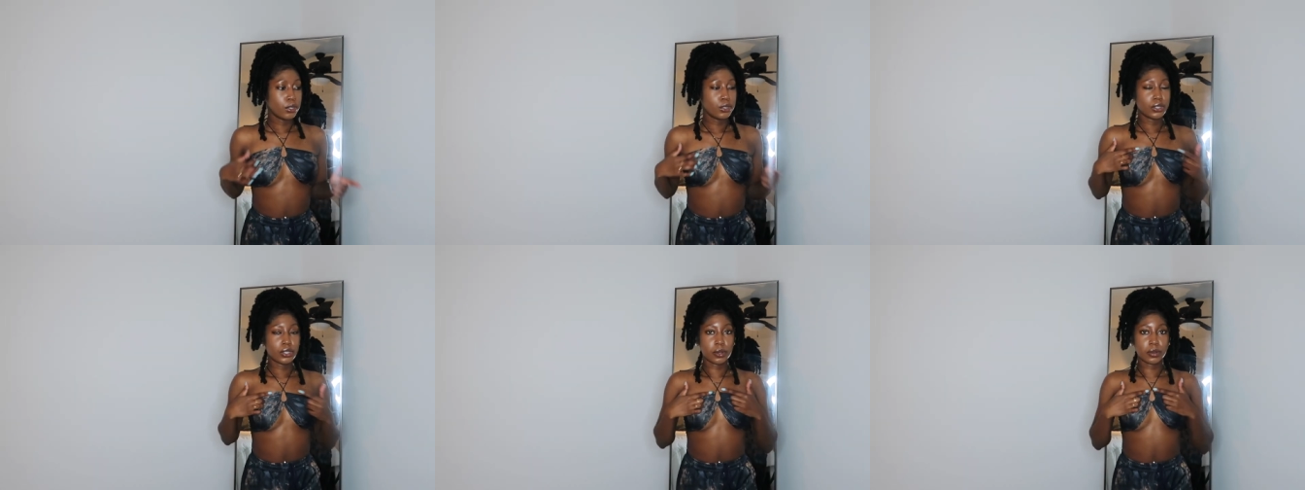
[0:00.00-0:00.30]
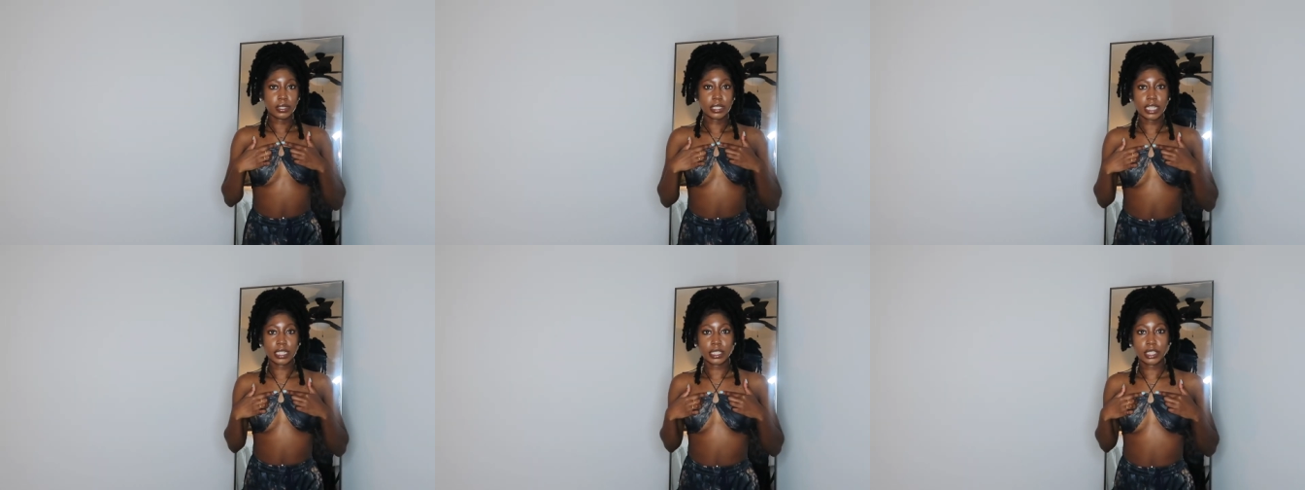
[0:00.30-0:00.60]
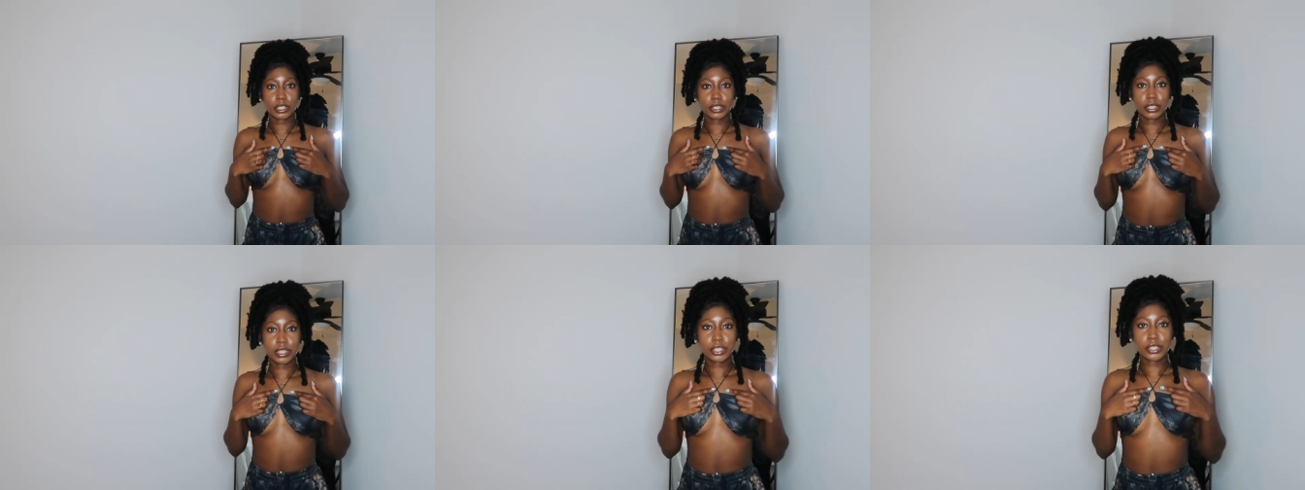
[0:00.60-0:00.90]
So it's
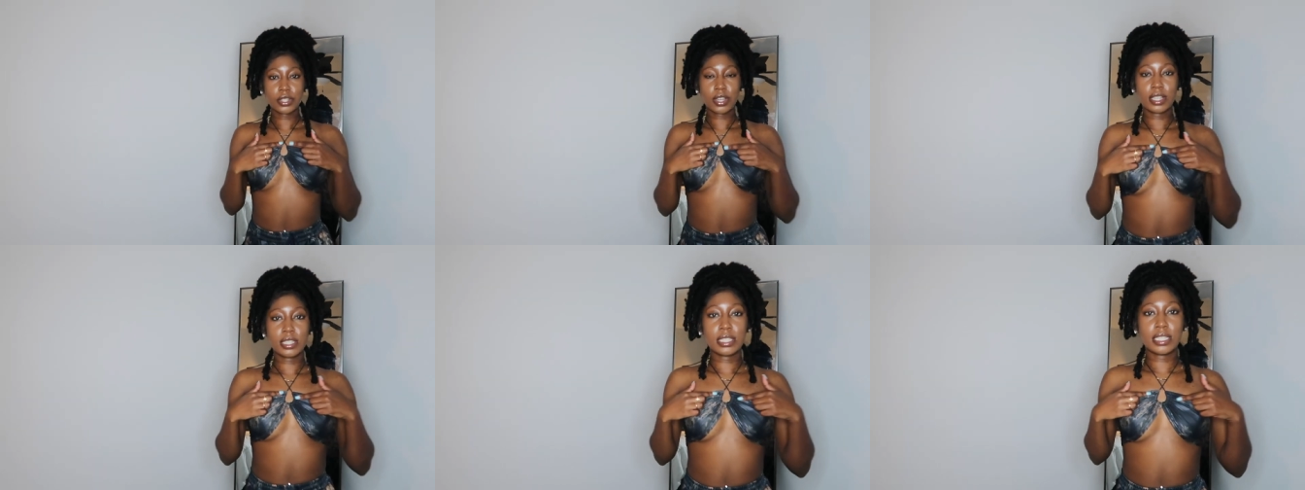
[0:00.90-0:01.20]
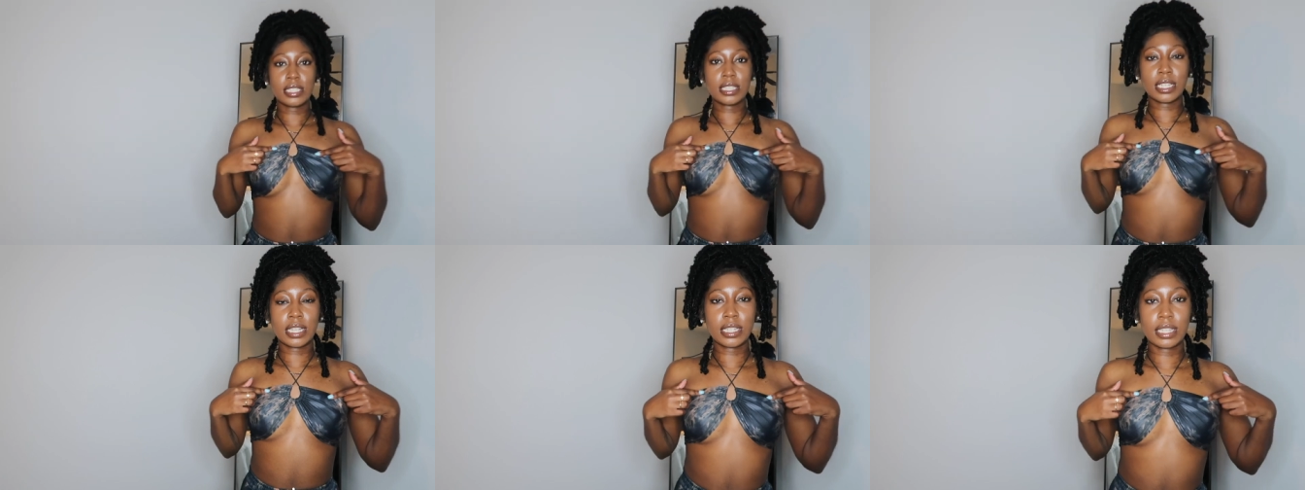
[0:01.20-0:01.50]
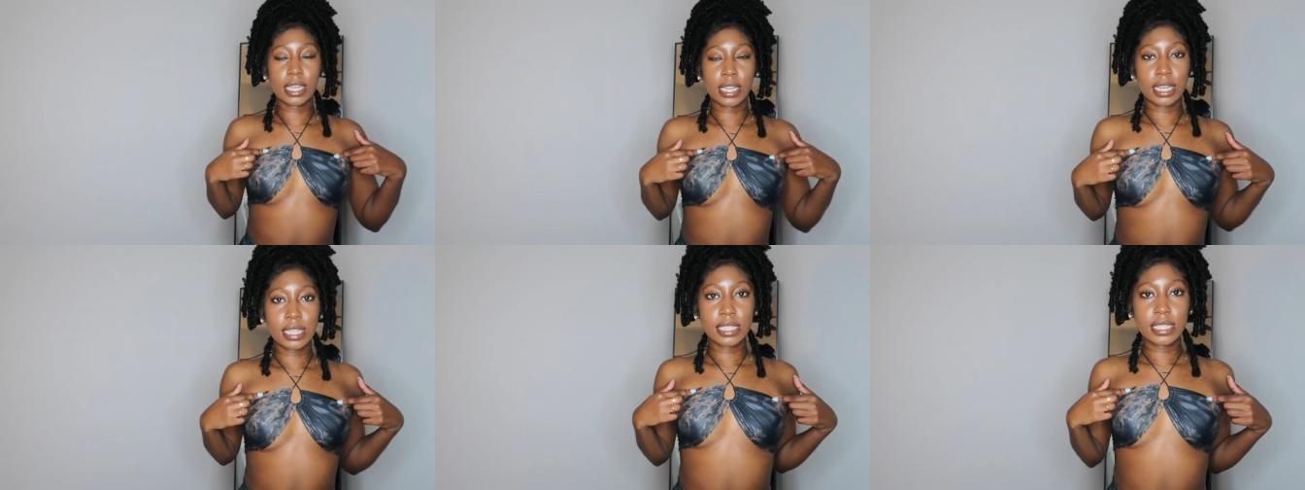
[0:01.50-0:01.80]
like the crisscross
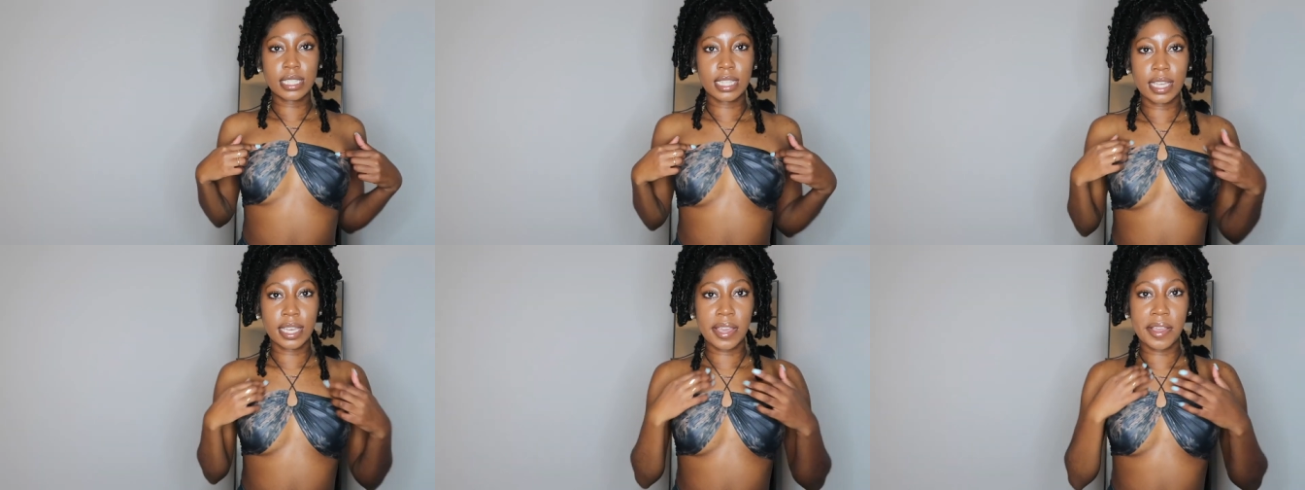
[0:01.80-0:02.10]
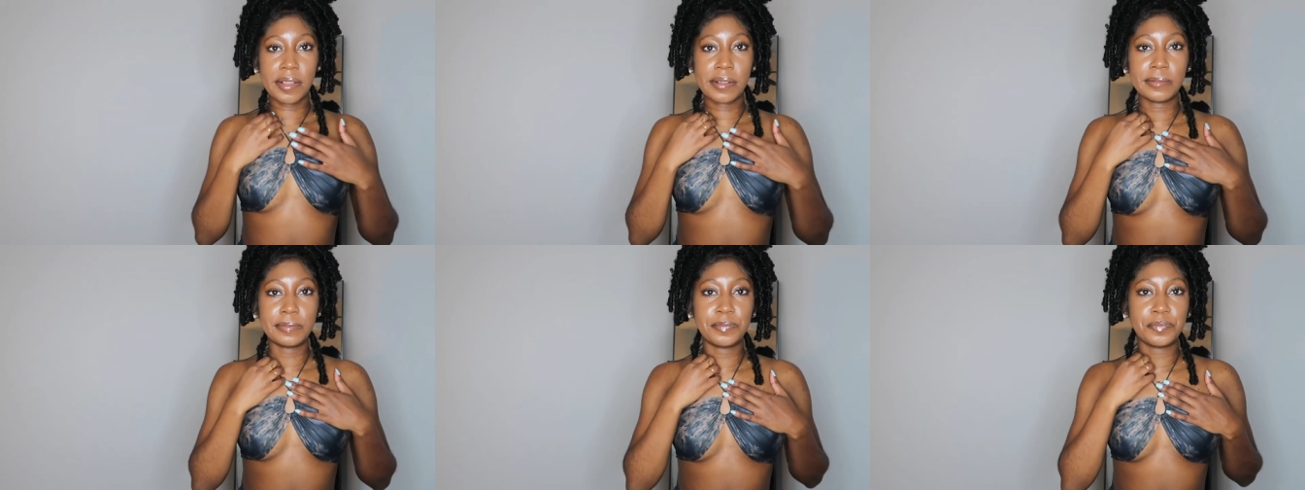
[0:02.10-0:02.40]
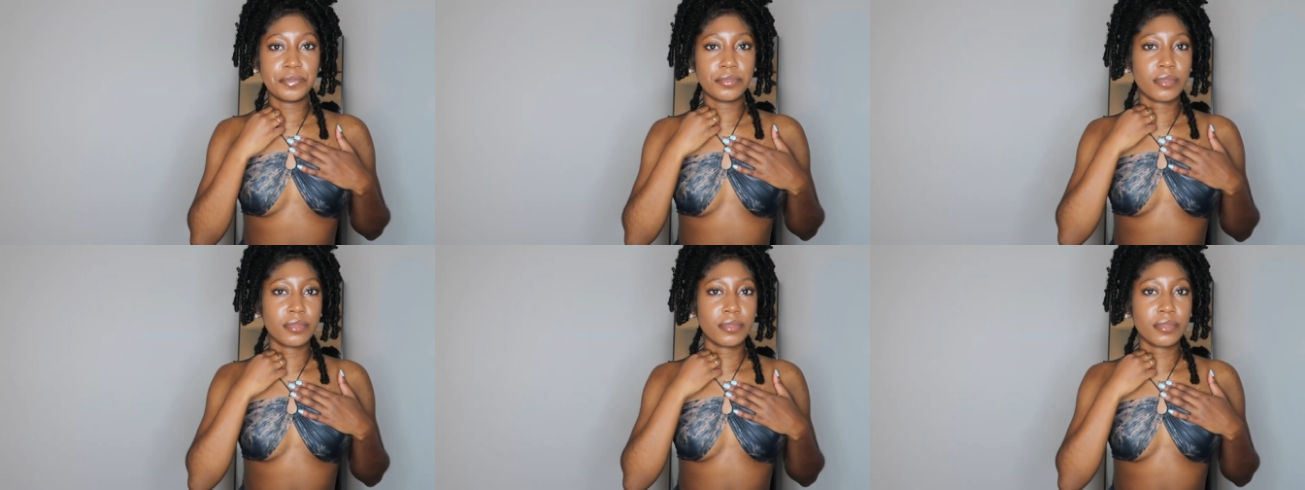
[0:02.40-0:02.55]
detailing, like I said.